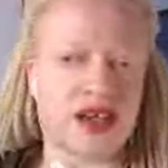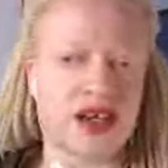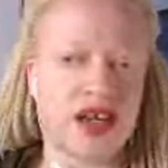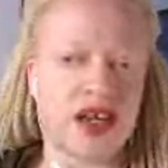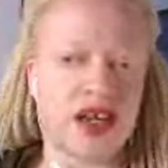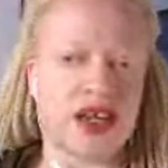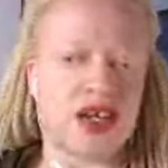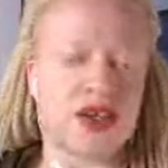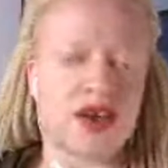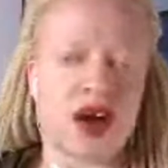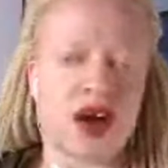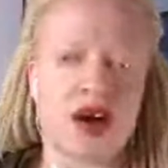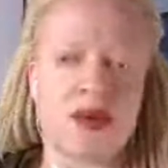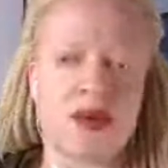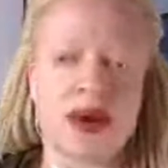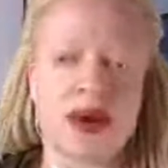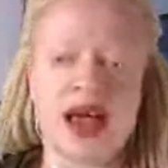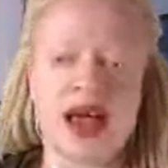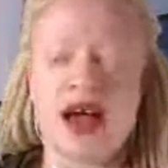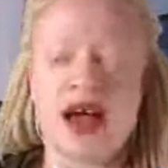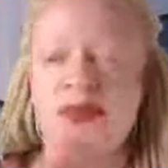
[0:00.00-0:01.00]

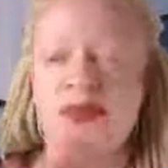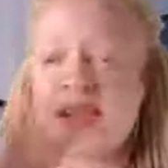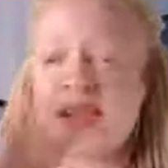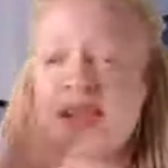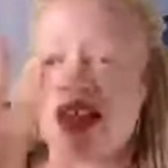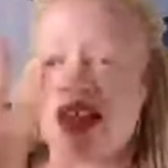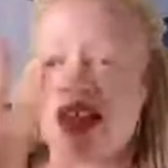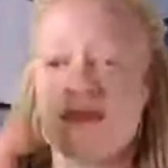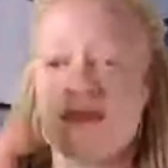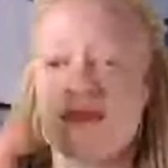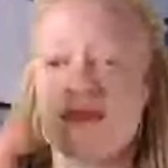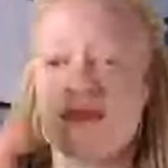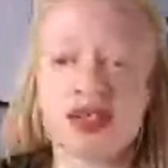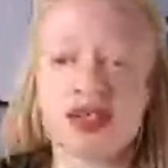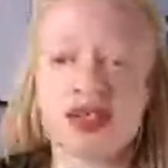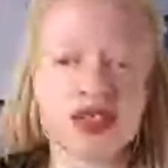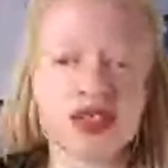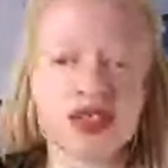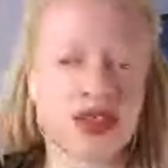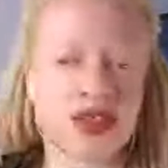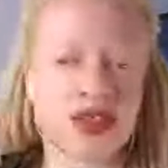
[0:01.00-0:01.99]
I would have
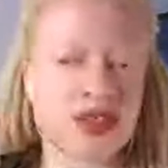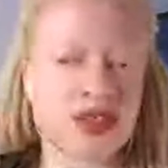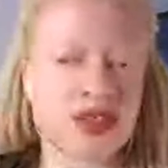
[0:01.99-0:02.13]
pictures,